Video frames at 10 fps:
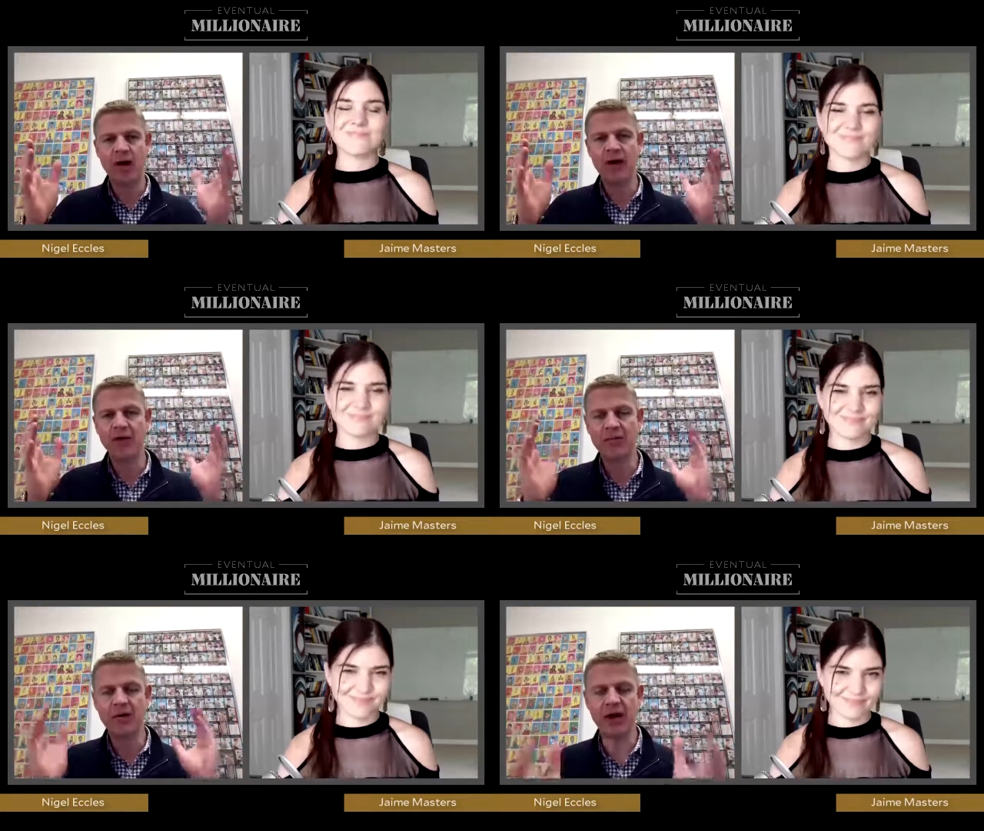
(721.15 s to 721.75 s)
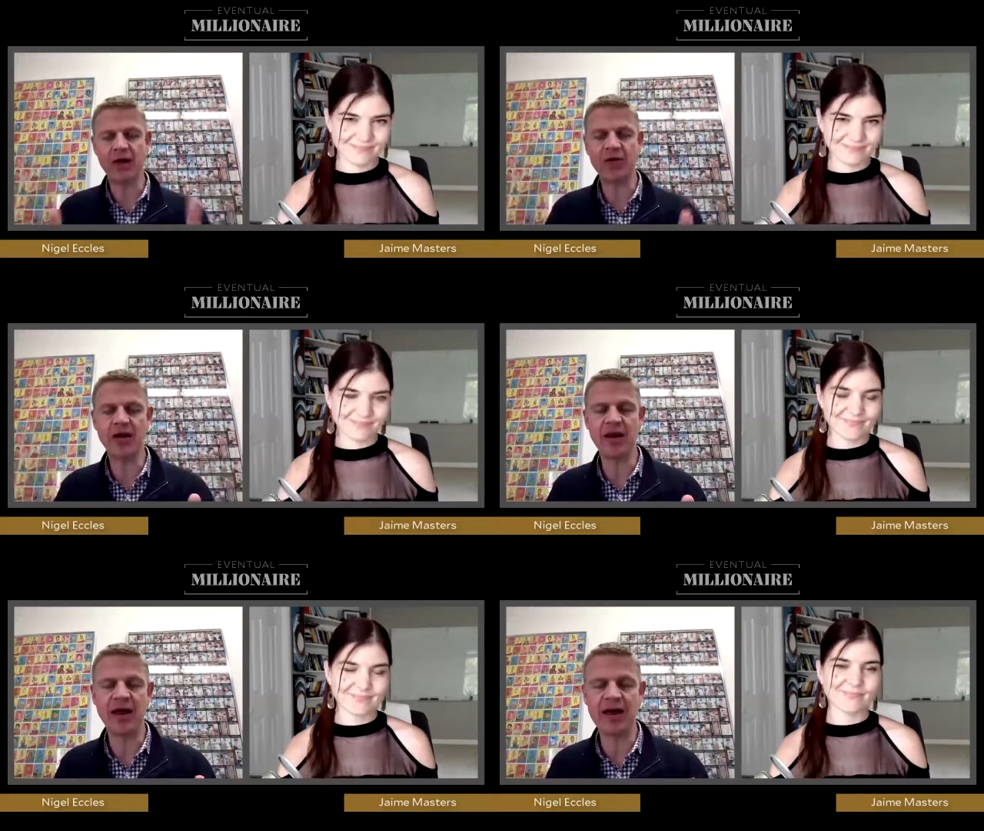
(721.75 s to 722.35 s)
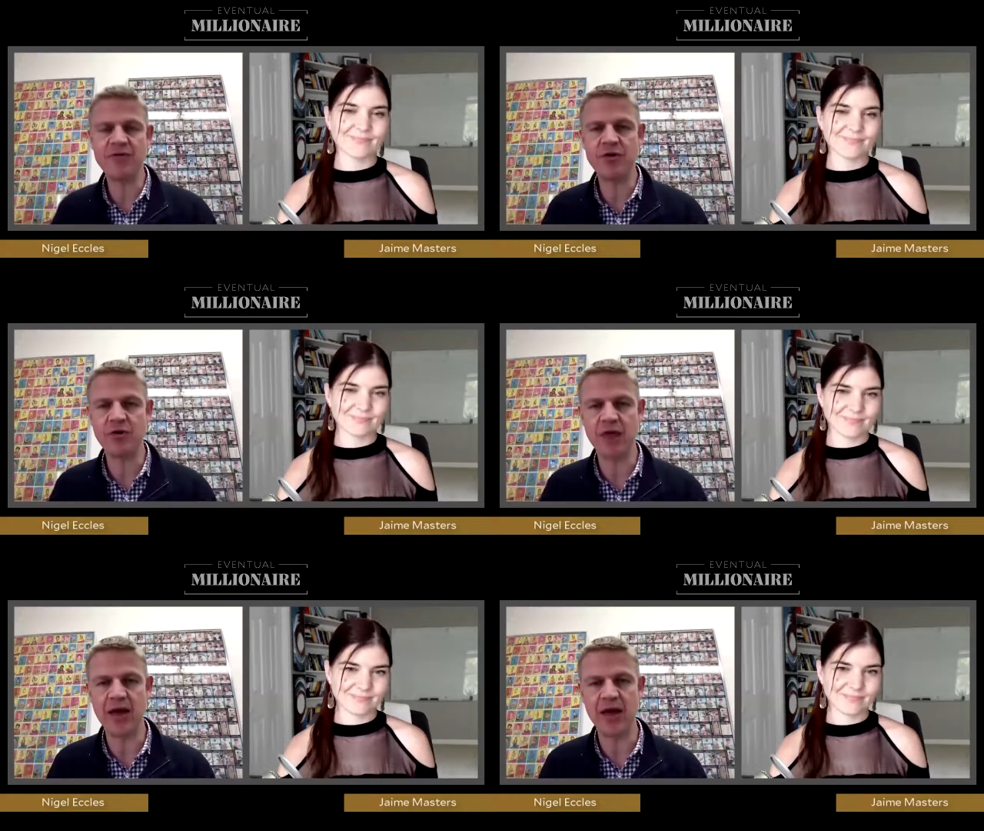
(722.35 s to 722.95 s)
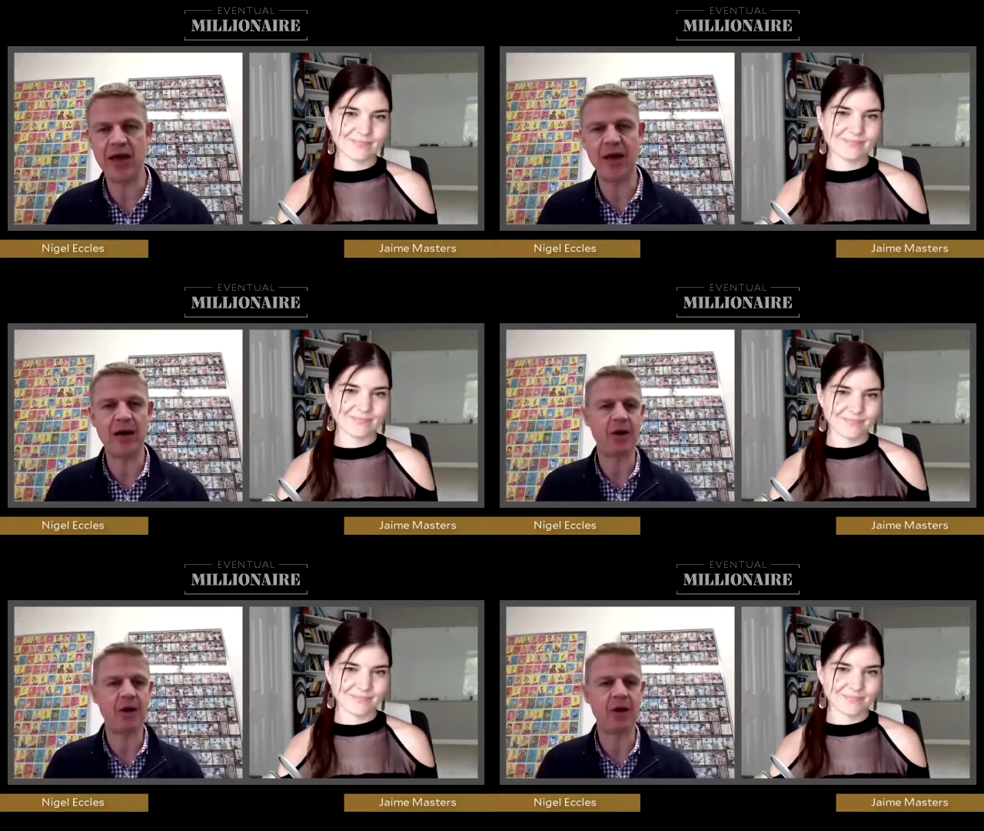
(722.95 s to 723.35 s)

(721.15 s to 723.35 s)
Speaker 1: I'm going to be doing live Q&A